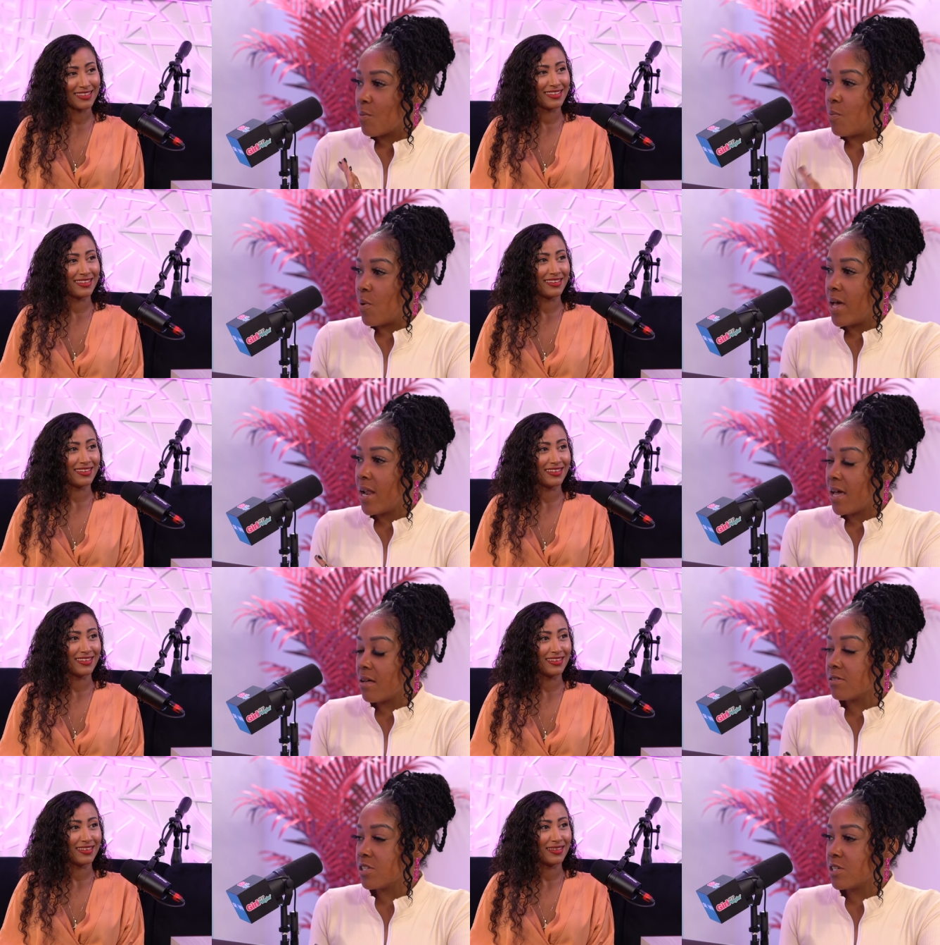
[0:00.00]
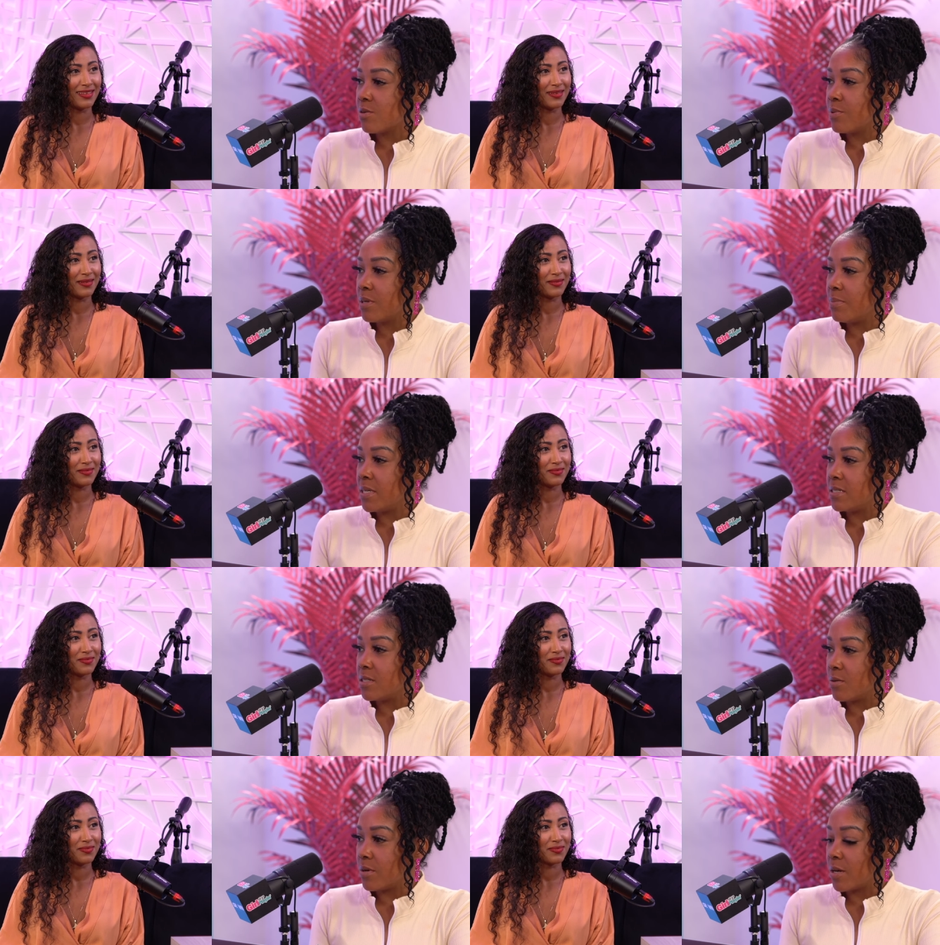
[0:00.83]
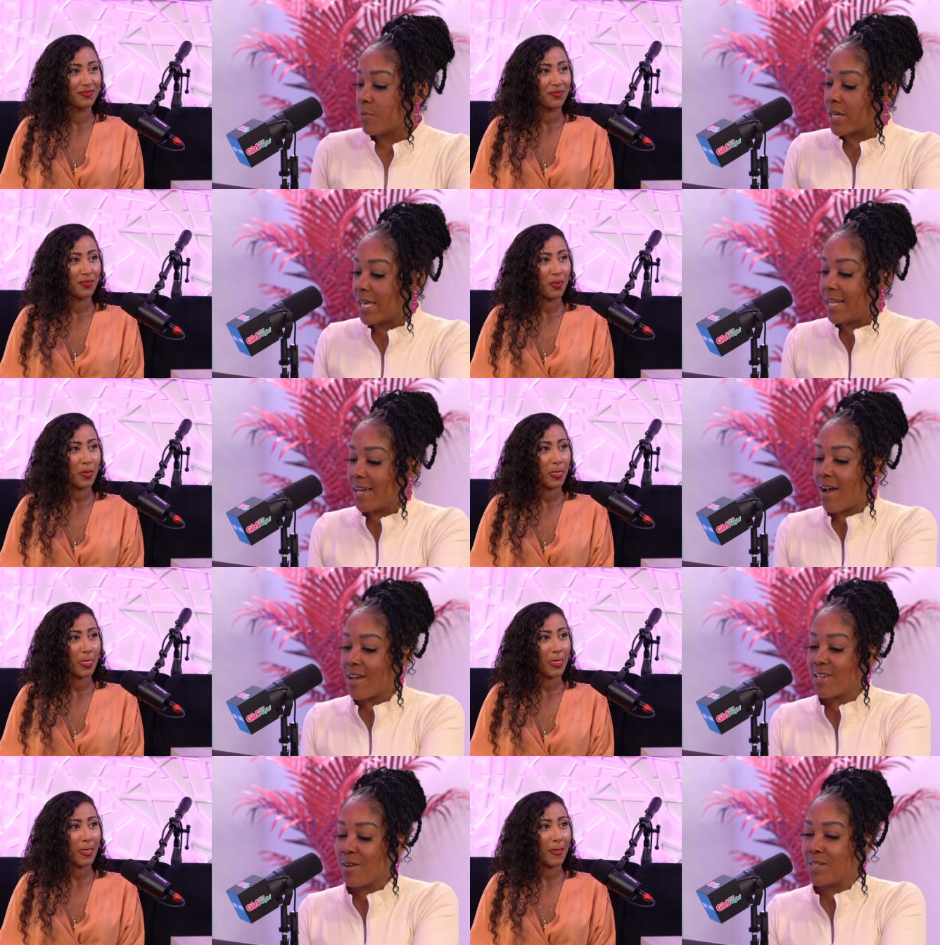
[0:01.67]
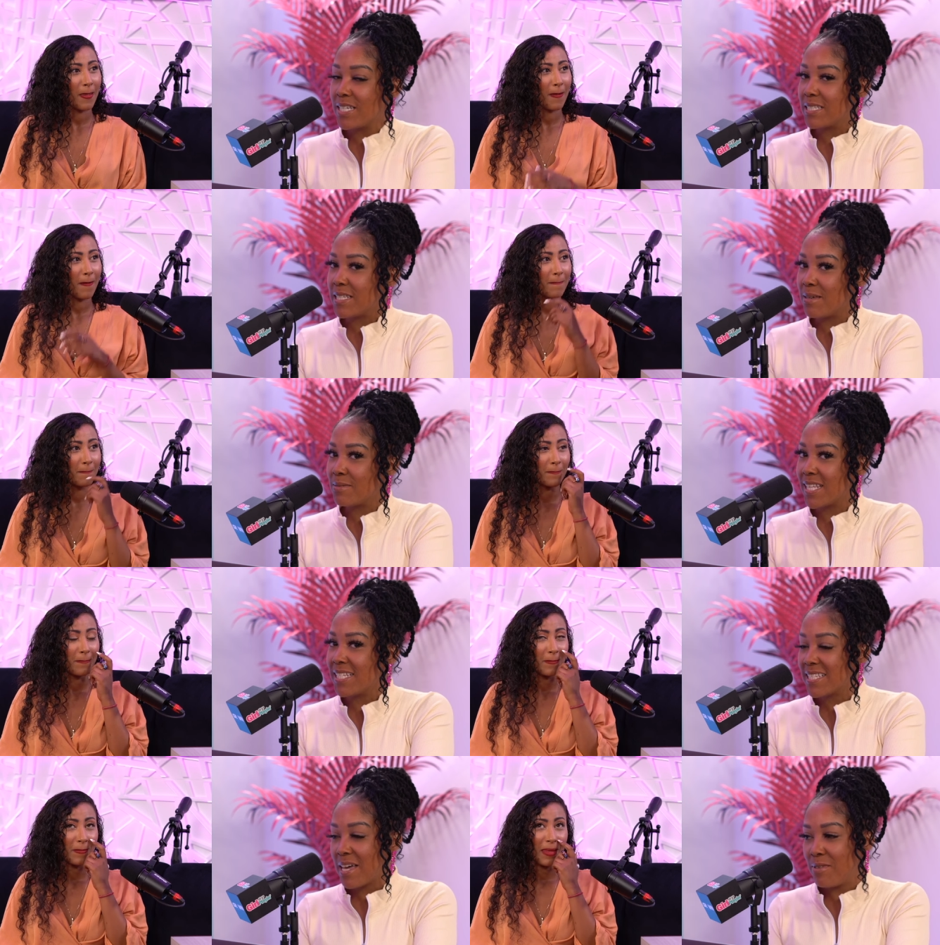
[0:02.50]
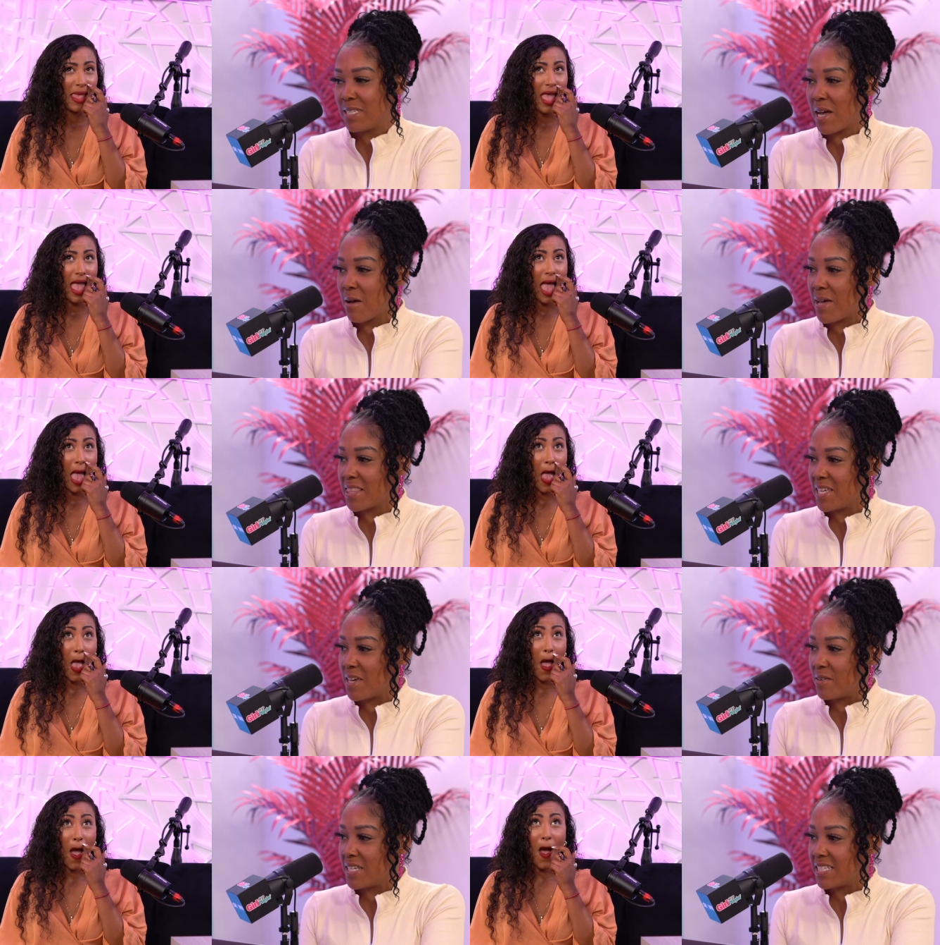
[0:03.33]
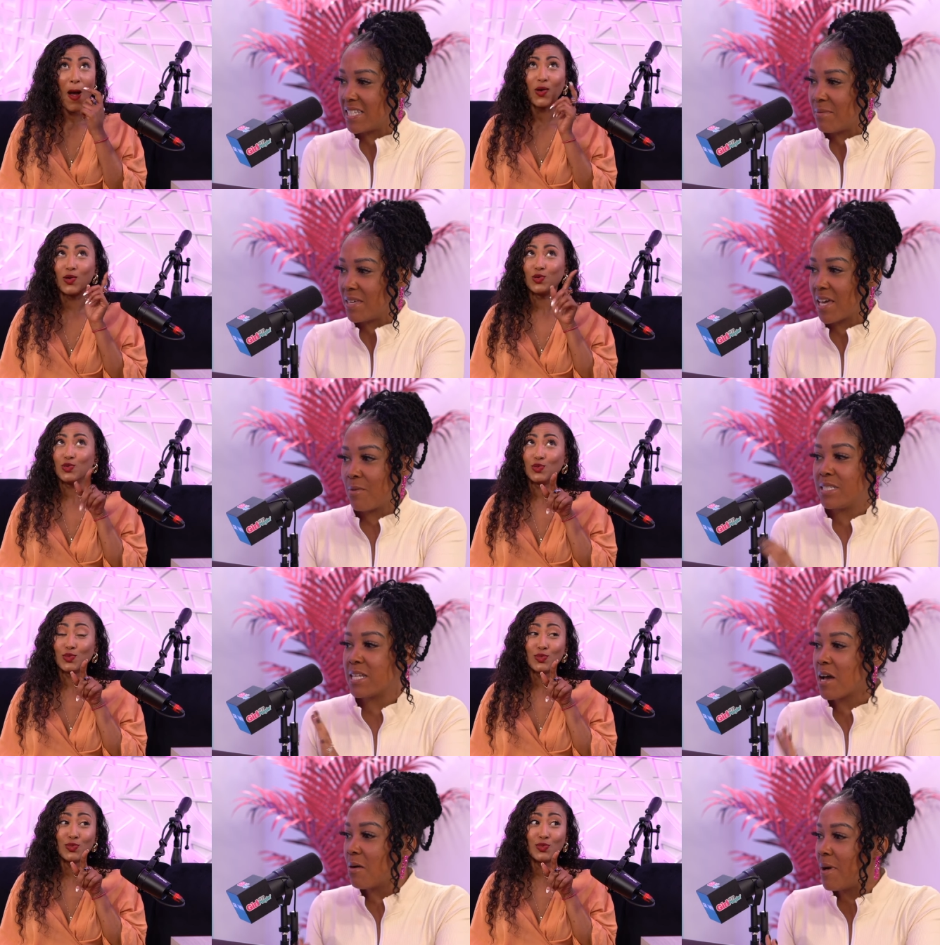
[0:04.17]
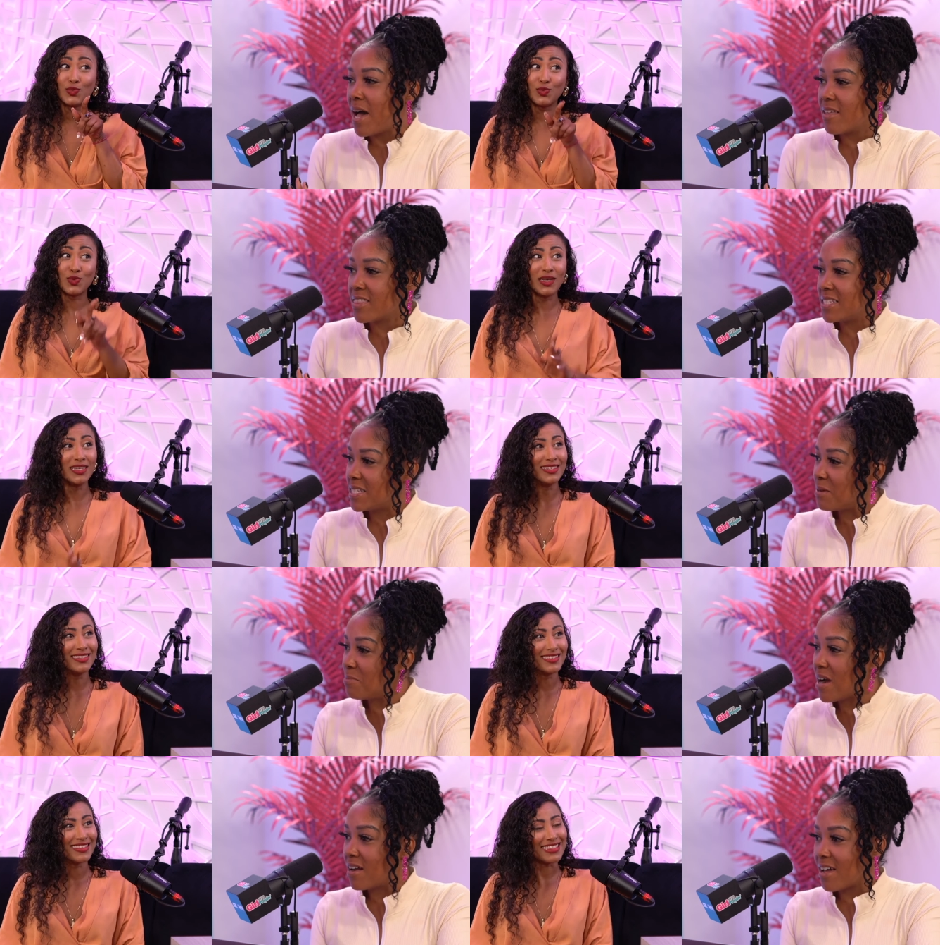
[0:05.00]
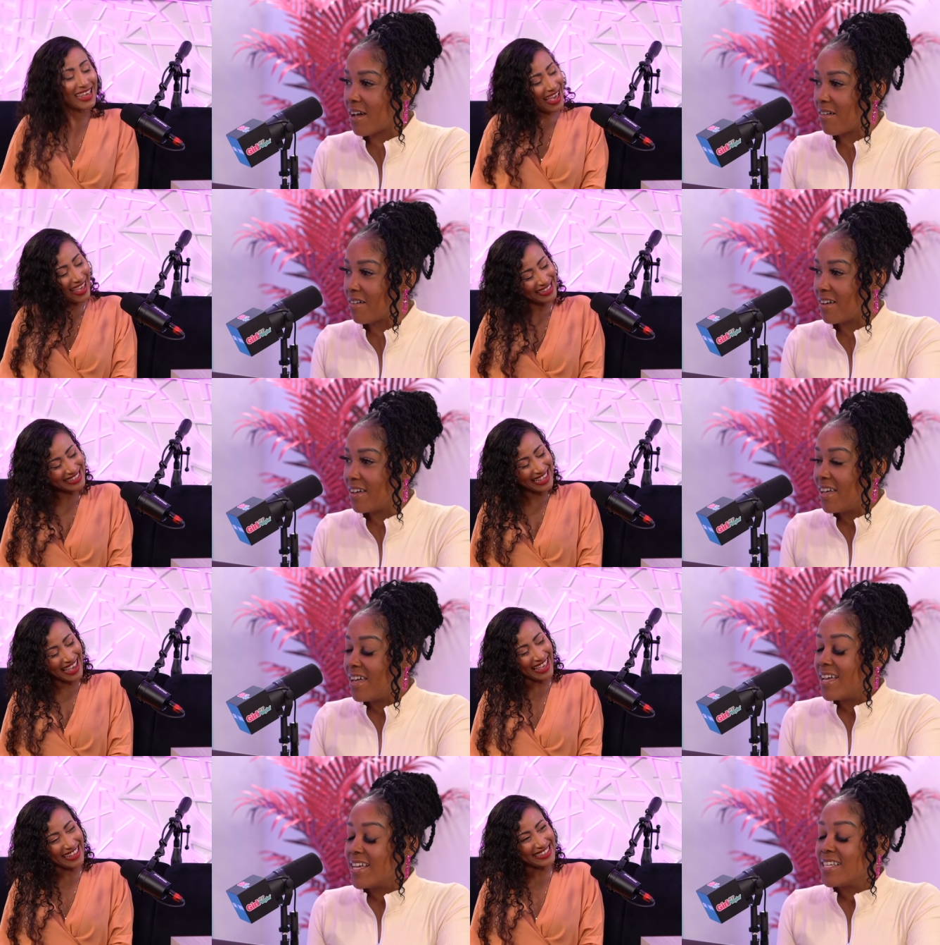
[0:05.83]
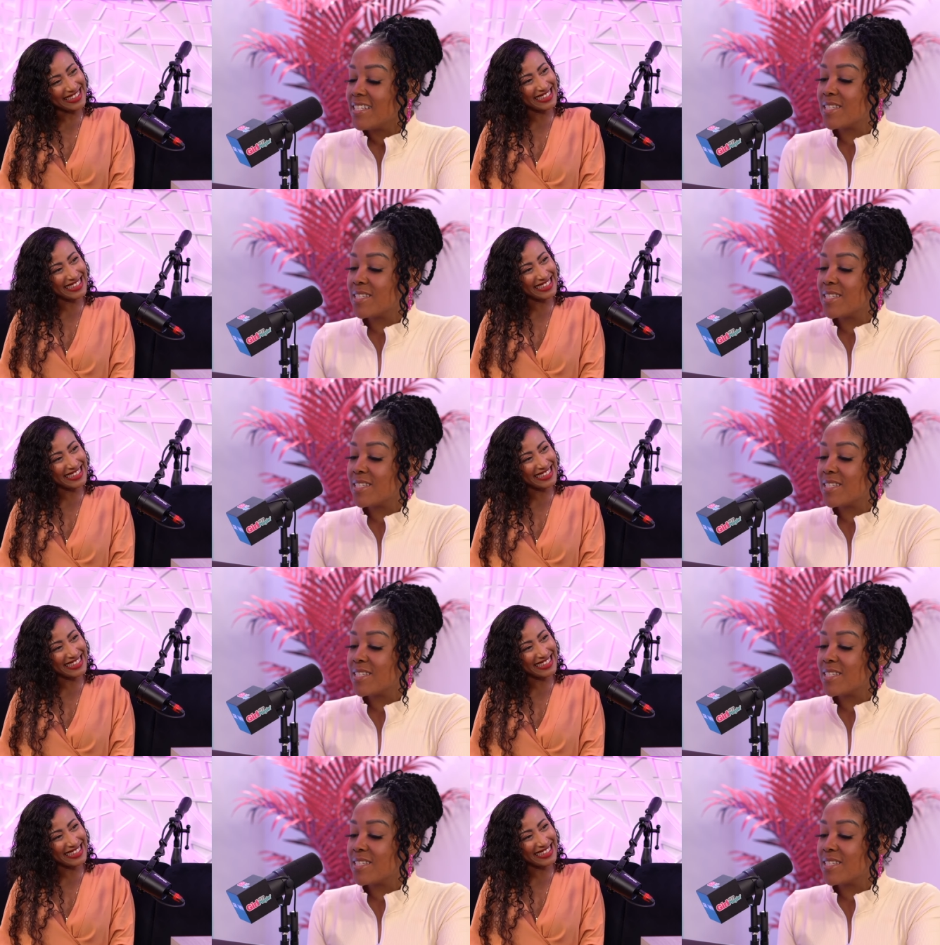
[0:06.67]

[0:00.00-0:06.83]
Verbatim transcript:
Speaker 1: What else should we be doing? We're getting our yoni steams. Let's can we talk about the yoni steaming? Can Ooh. we talk about the Zen bar now? Yes, yes.